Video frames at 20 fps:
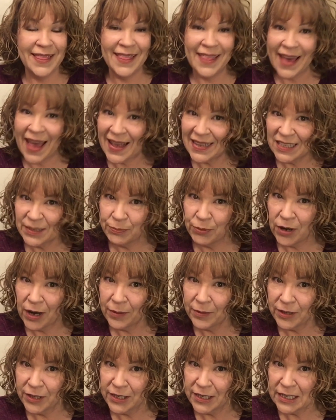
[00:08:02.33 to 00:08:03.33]
That's
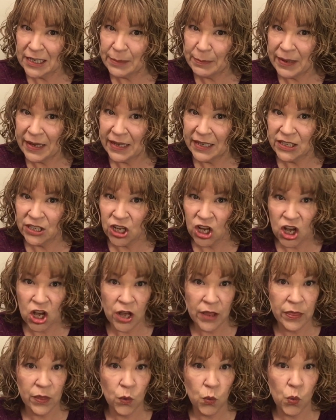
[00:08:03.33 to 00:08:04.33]
probably going to depend
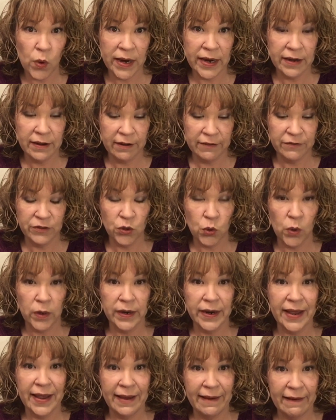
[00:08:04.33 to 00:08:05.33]
on the weight of your
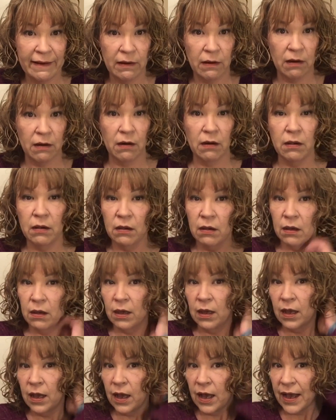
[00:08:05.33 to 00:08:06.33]
hair.
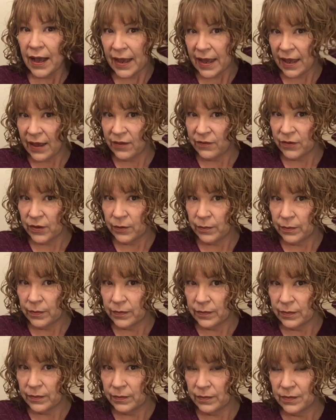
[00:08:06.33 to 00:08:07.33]
I have a
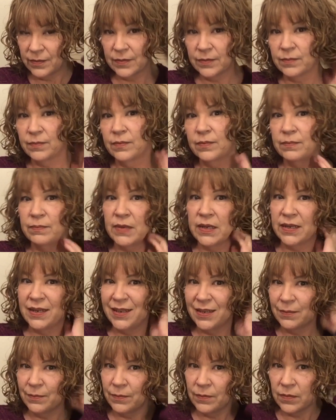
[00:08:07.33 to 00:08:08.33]

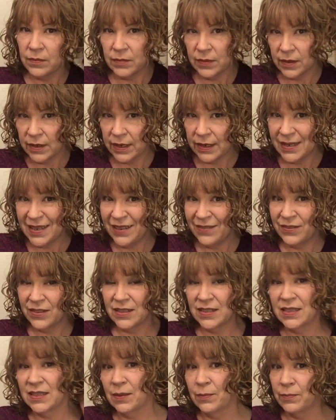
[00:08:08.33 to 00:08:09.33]
medium and
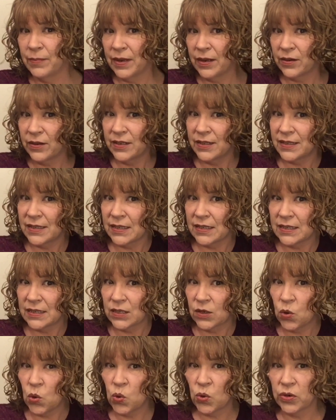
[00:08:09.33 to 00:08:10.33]
even some areas
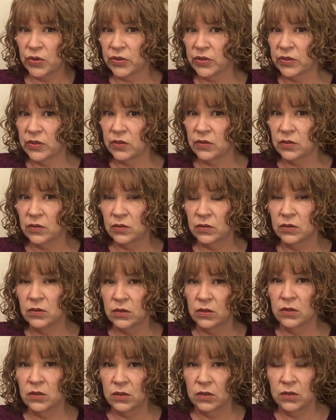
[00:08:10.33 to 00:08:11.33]
coarse
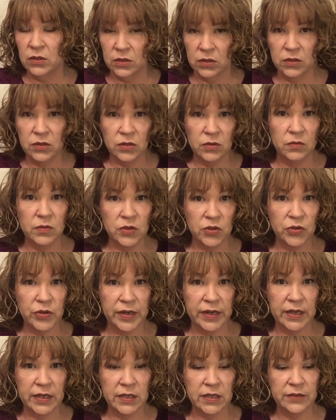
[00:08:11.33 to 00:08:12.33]

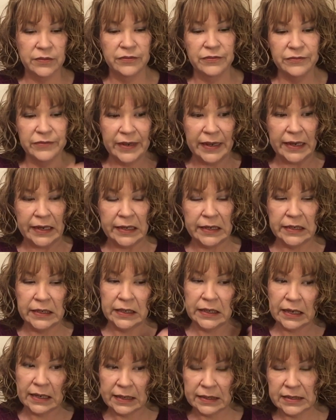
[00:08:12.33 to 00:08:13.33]
strand
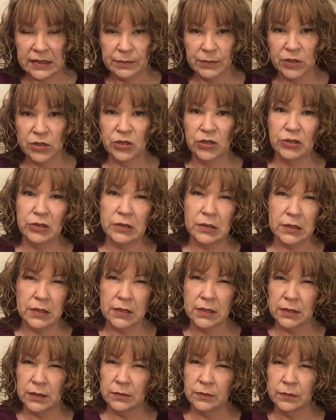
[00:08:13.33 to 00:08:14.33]
fine gossamer
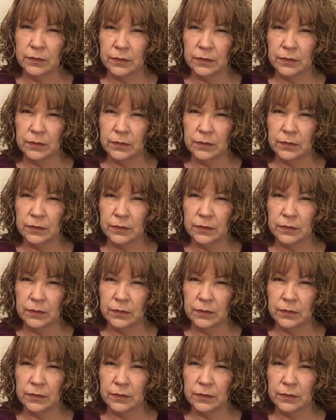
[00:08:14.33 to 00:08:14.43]
girls.